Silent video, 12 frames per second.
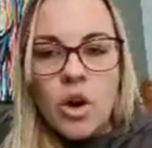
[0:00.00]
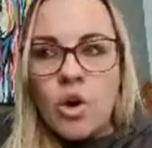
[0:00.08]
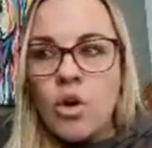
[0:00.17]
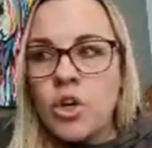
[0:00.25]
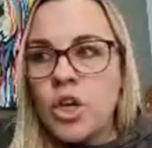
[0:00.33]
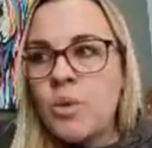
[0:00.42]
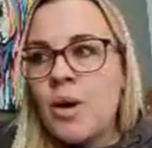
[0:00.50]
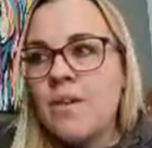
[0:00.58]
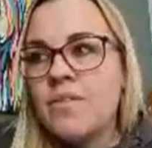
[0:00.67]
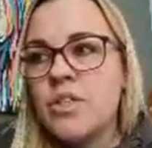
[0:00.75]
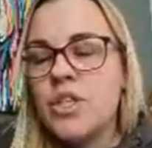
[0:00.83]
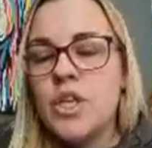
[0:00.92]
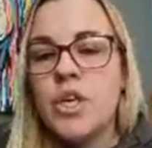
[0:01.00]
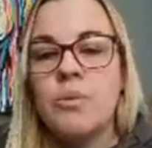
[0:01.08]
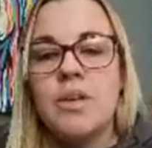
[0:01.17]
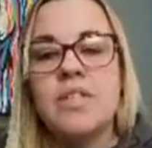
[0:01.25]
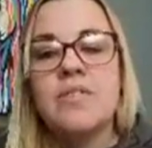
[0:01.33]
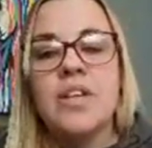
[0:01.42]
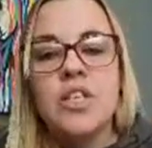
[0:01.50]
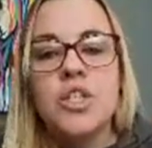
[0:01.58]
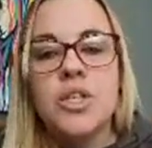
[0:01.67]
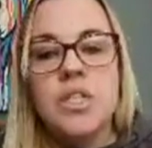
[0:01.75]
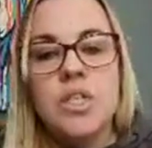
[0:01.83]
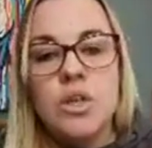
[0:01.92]
All you have to do is
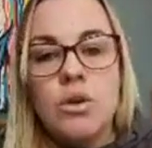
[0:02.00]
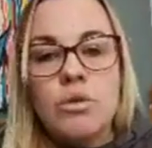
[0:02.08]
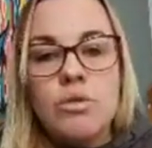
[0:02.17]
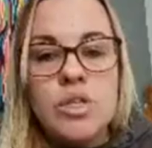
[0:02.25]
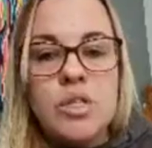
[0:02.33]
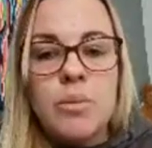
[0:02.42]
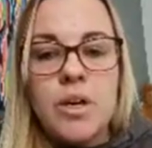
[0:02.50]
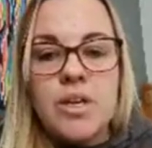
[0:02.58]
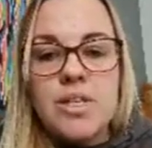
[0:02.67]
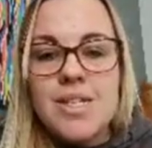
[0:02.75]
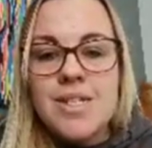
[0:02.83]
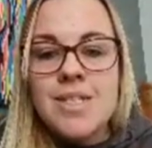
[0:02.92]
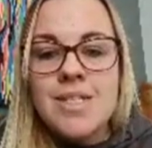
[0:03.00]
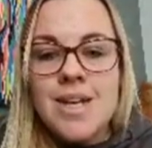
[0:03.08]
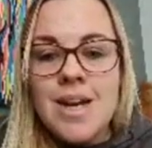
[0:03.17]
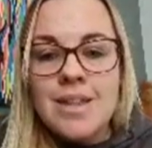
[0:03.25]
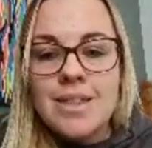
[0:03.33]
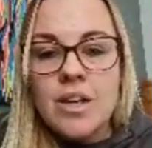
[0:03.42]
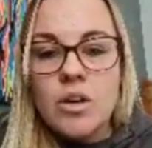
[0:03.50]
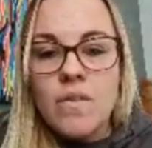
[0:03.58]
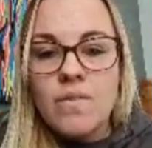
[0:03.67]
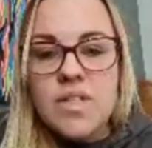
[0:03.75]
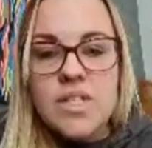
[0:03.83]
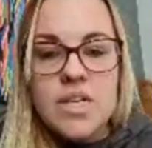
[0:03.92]
venture into your customers, start that
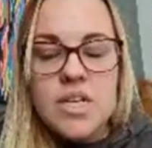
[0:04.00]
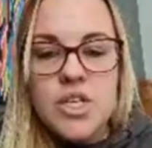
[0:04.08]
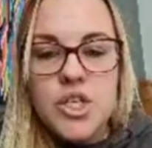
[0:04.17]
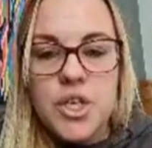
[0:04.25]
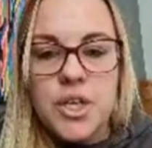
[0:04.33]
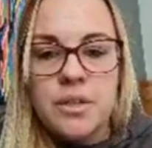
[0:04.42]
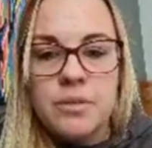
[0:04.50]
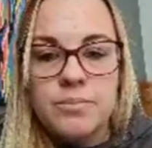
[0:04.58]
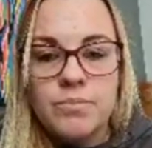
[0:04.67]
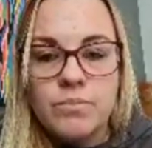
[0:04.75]
conversation,